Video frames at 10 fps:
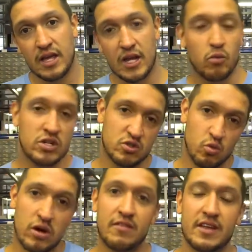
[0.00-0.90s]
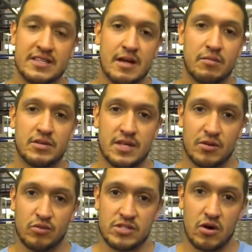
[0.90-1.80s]
it was one of the examples
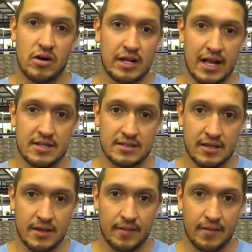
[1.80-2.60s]
that we saw in class